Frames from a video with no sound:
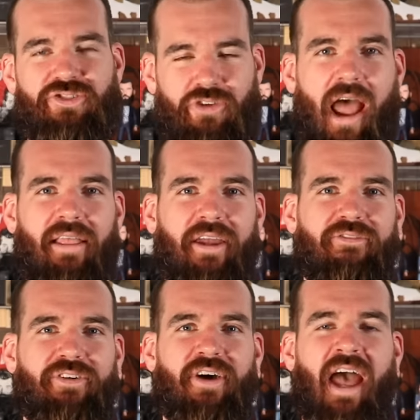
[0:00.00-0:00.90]
Australian
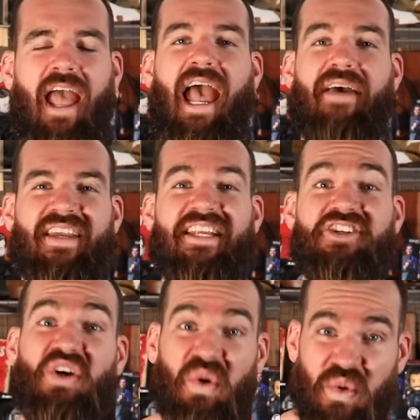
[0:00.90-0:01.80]
for having
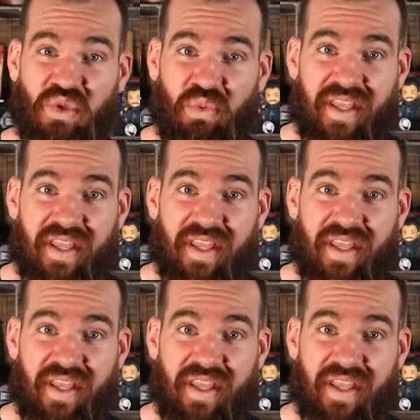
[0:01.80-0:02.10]
intercourse